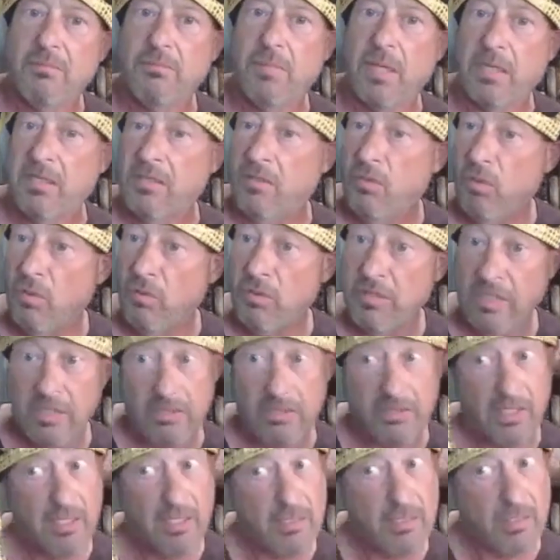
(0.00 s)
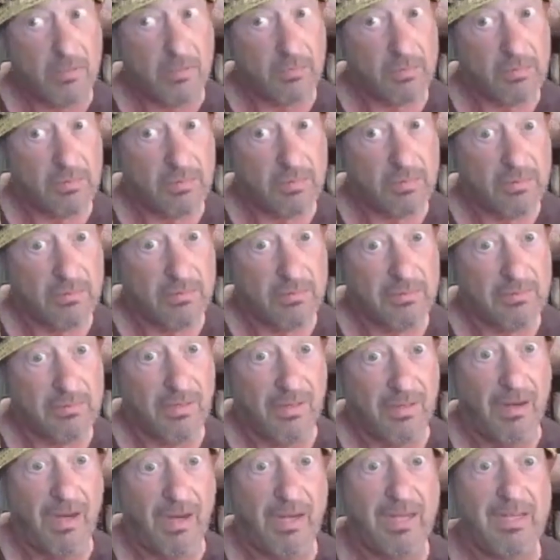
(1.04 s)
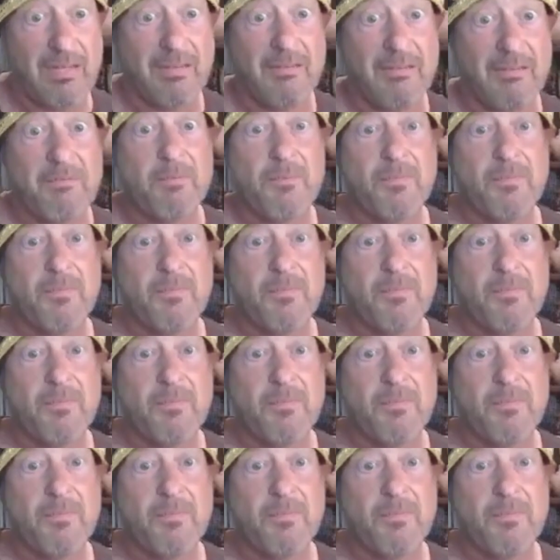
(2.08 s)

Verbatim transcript: But cool yep. continues. All right.